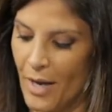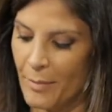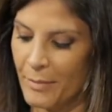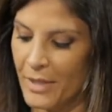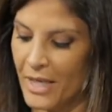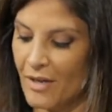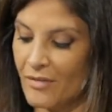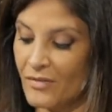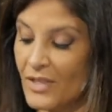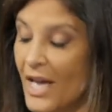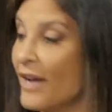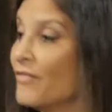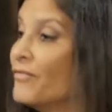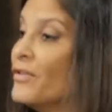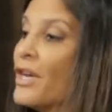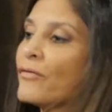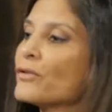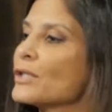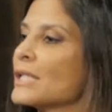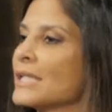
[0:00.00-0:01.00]
I mean, I've
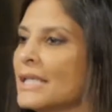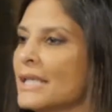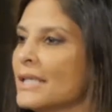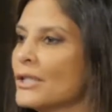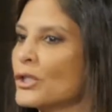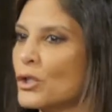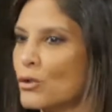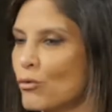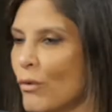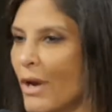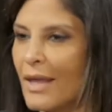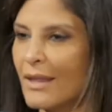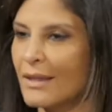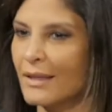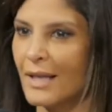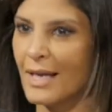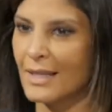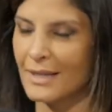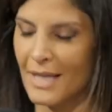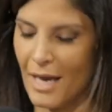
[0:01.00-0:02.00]
never seen strength
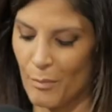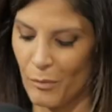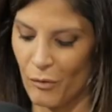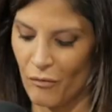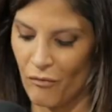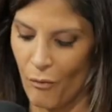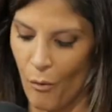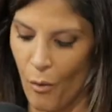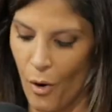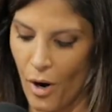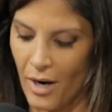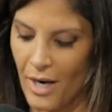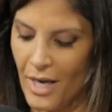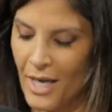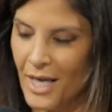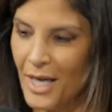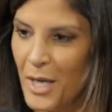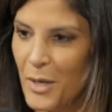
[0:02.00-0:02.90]
like that before.